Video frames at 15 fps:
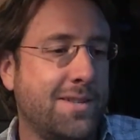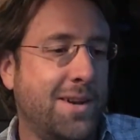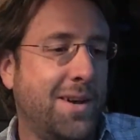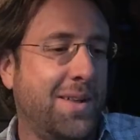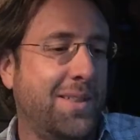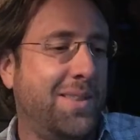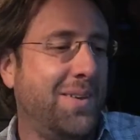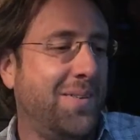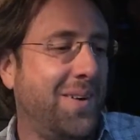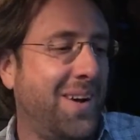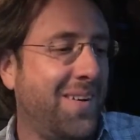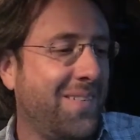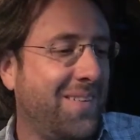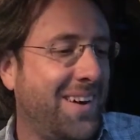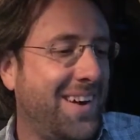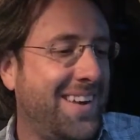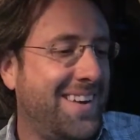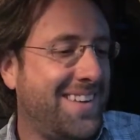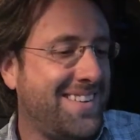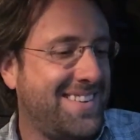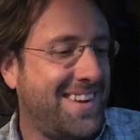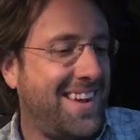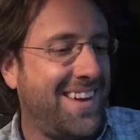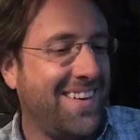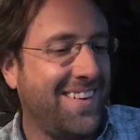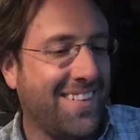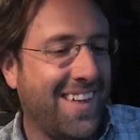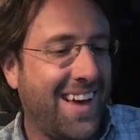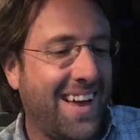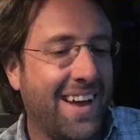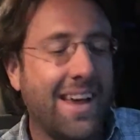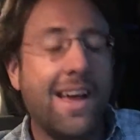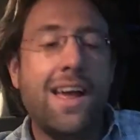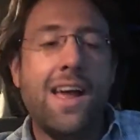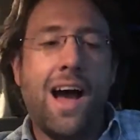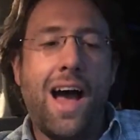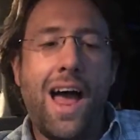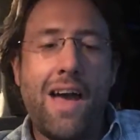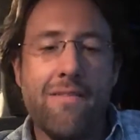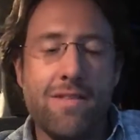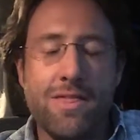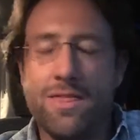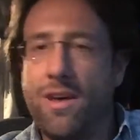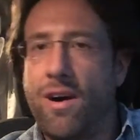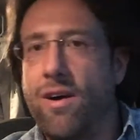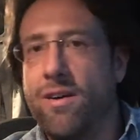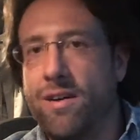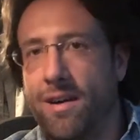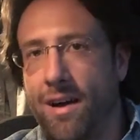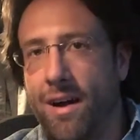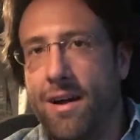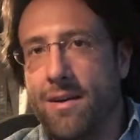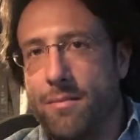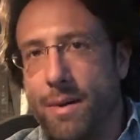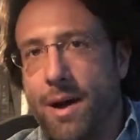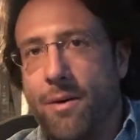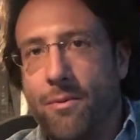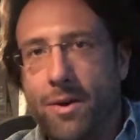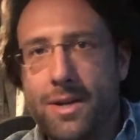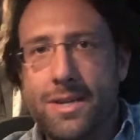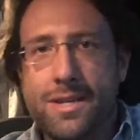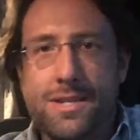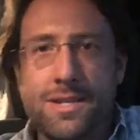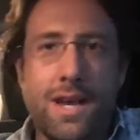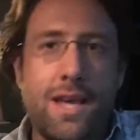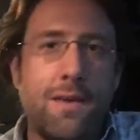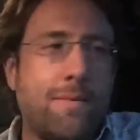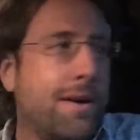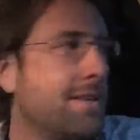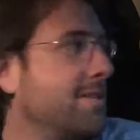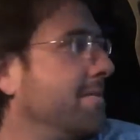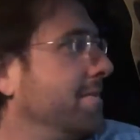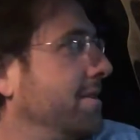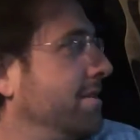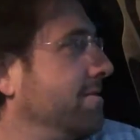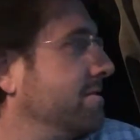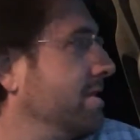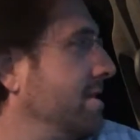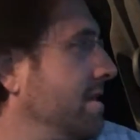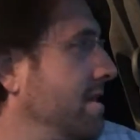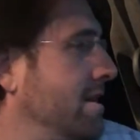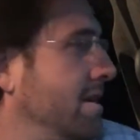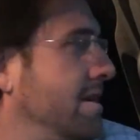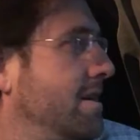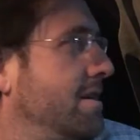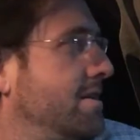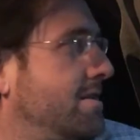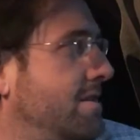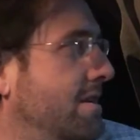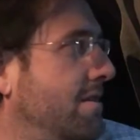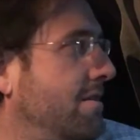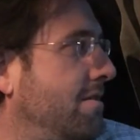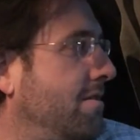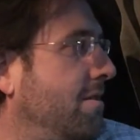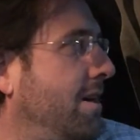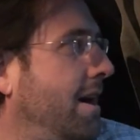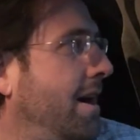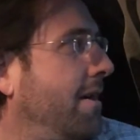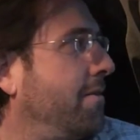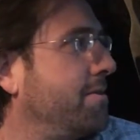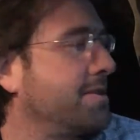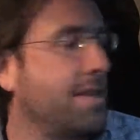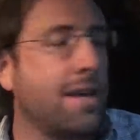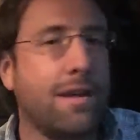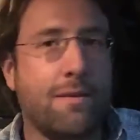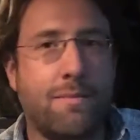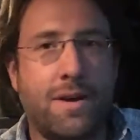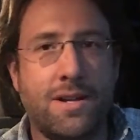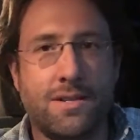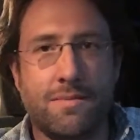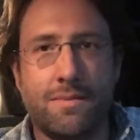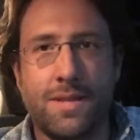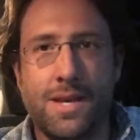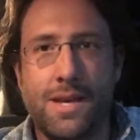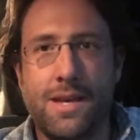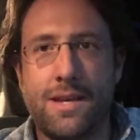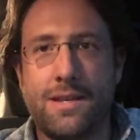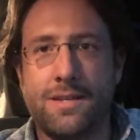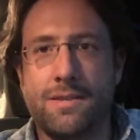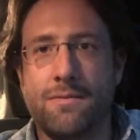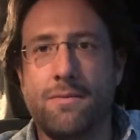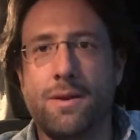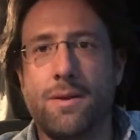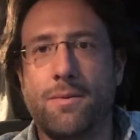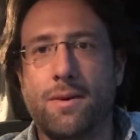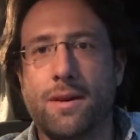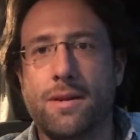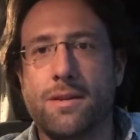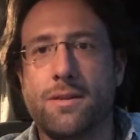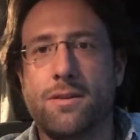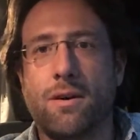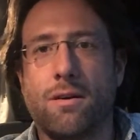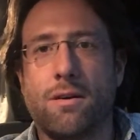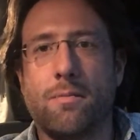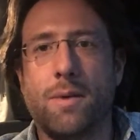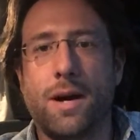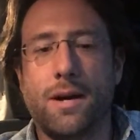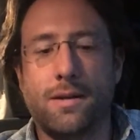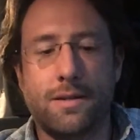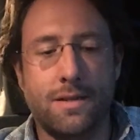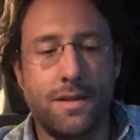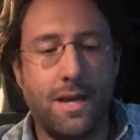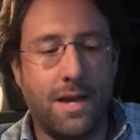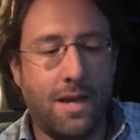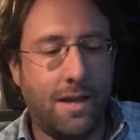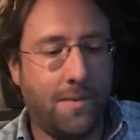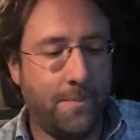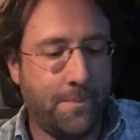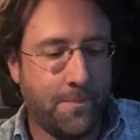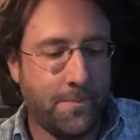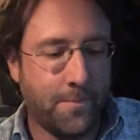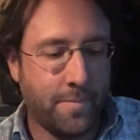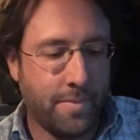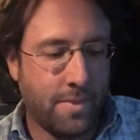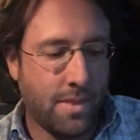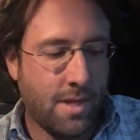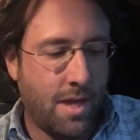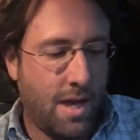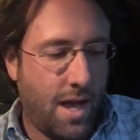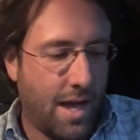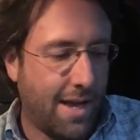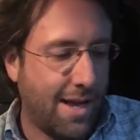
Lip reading: not the right way to say all that. I haven't thought a lot about what to say about some of those. So I was thinking about some things of what I wanted to talk about today. I